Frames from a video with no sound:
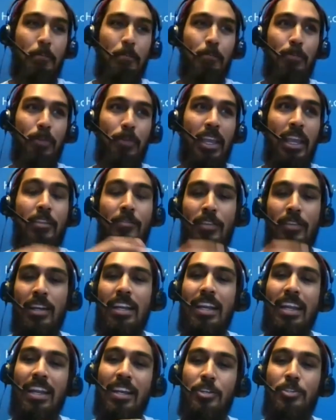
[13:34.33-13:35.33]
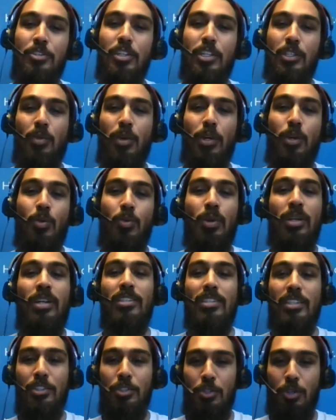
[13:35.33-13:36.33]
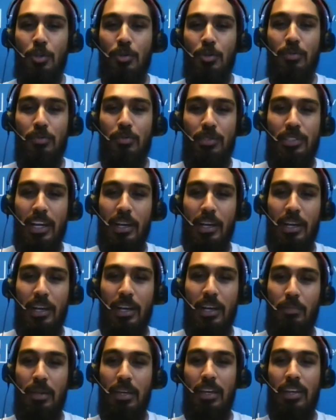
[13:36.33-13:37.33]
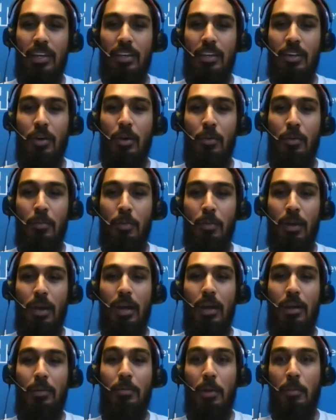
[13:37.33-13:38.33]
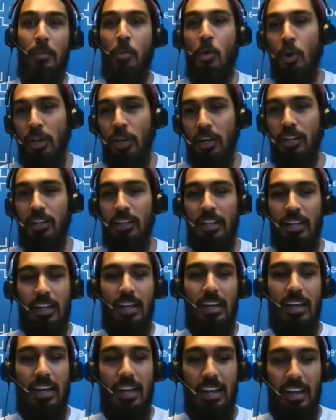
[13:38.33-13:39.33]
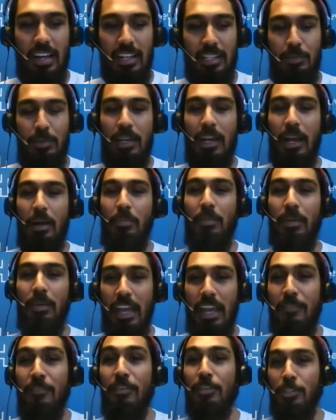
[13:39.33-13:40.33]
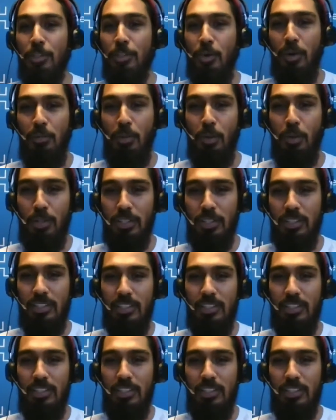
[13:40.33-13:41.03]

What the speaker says: even in industries where you wouldn't assume tech would be, primordial, it's becoming ever so important.